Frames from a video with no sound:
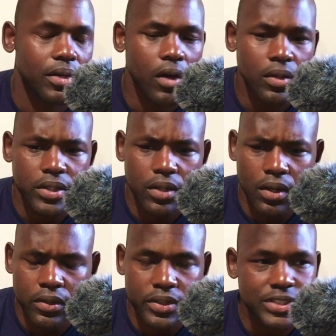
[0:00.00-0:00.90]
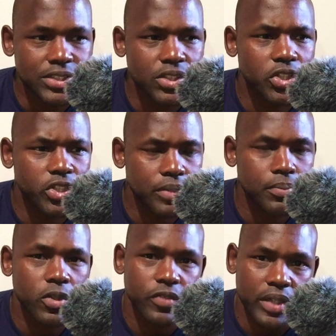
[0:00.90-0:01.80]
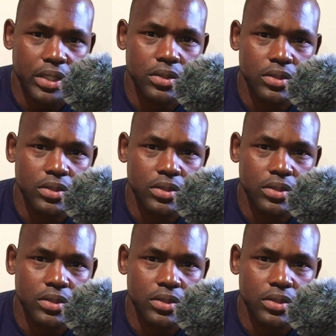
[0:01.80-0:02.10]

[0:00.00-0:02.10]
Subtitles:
All in all, this is a good movie.